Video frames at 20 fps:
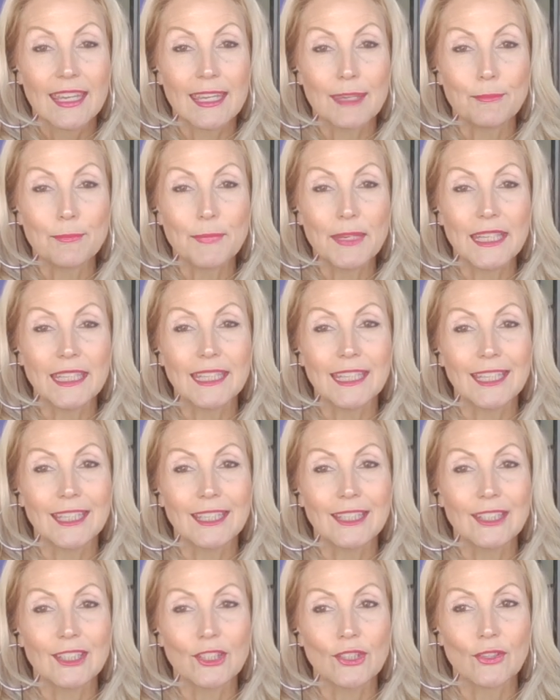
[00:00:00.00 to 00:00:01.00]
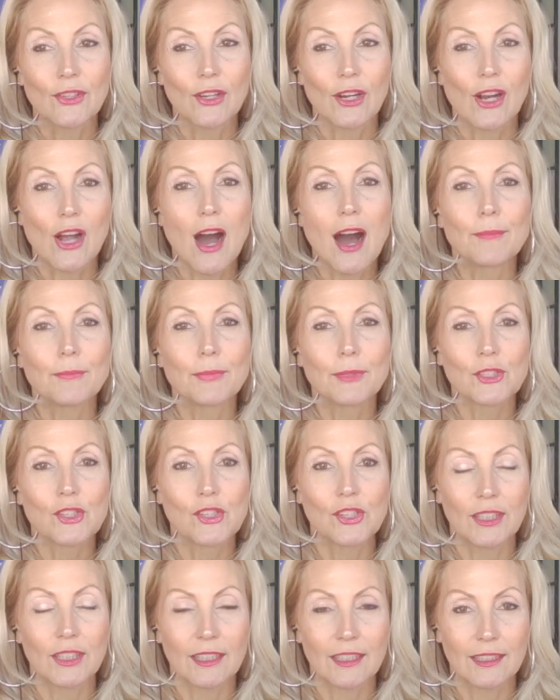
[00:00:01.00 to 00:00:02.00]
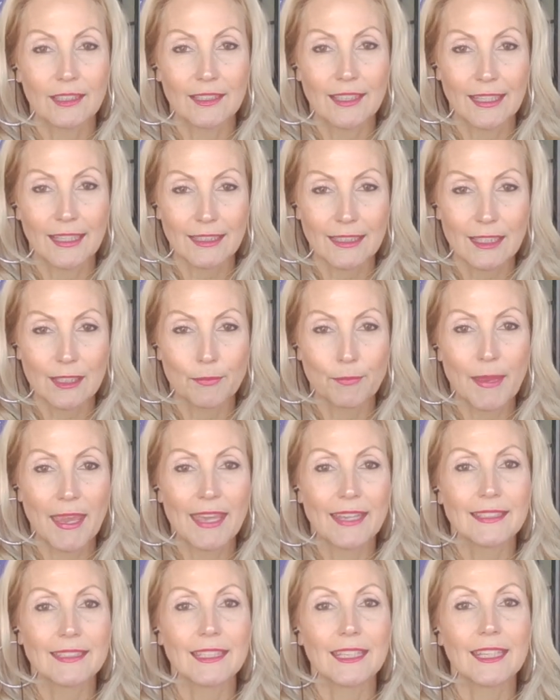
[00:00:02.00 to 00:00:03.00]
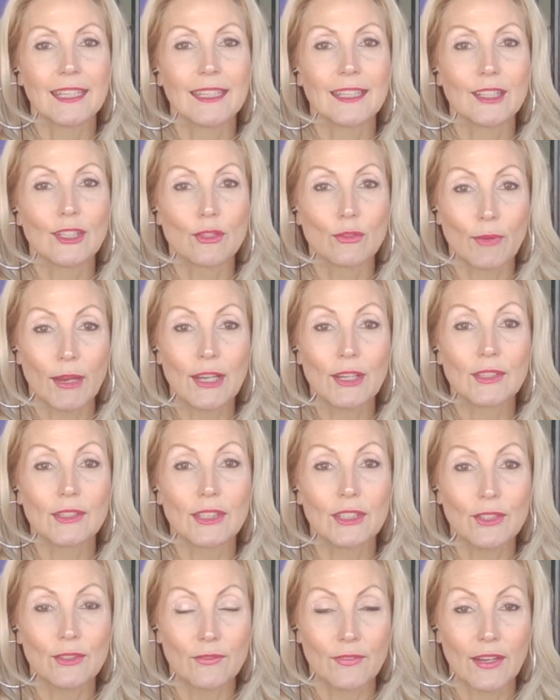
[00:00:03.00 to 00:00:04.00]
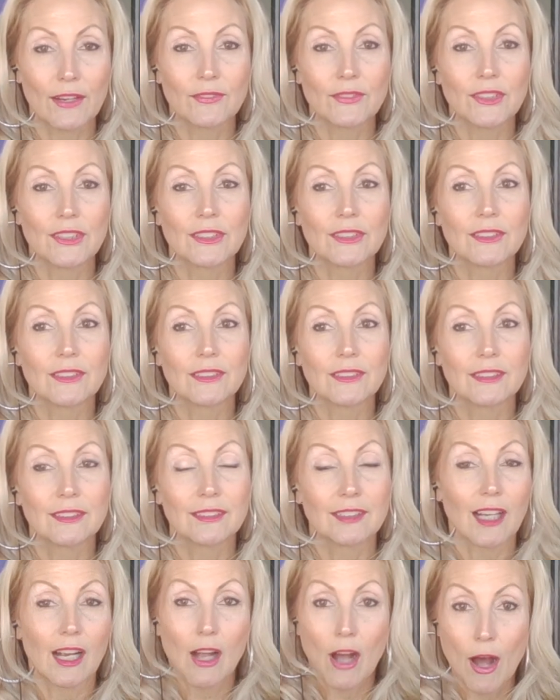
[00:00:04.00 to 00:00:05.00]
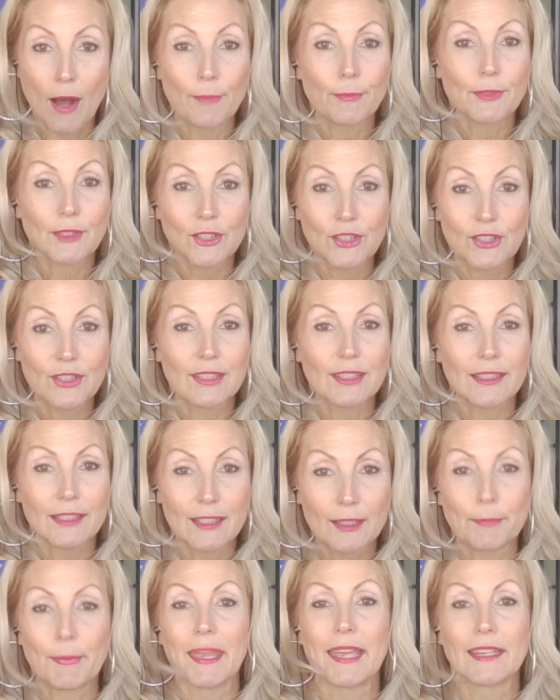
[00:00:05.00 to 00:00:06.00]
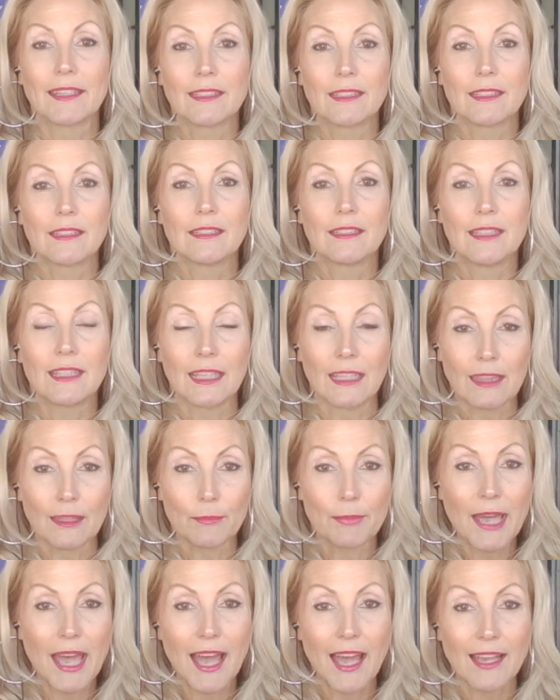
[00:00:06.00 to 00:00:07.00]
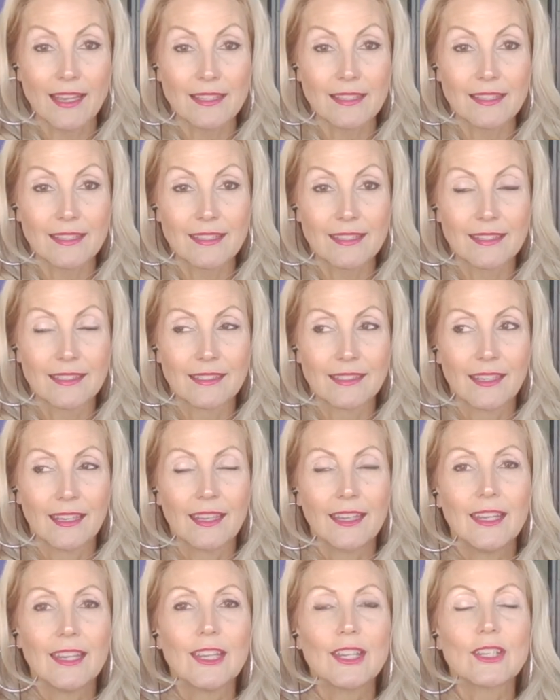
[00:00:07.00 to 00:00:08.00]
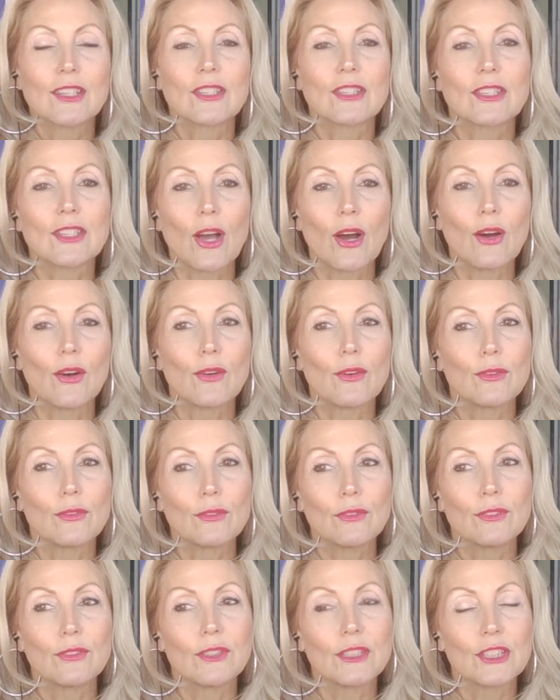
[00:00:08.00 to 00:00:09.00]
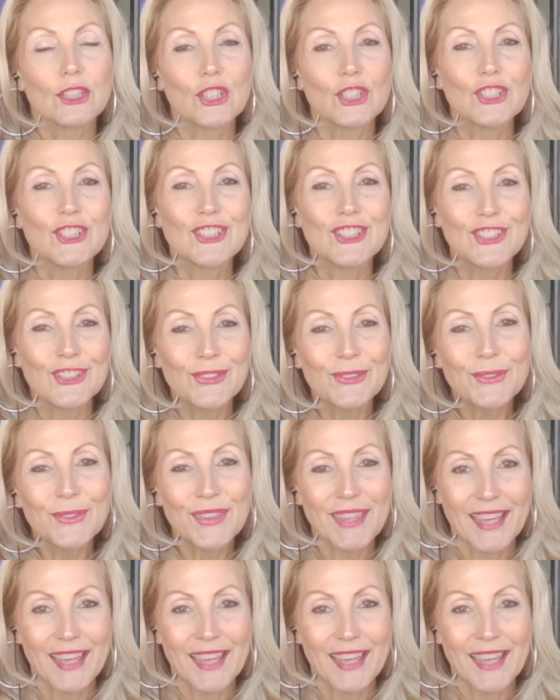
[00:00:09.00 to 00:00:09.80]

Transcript: meaning you're accomplishing and expanding greater than you've ever accomplished and expanded in the past. So to do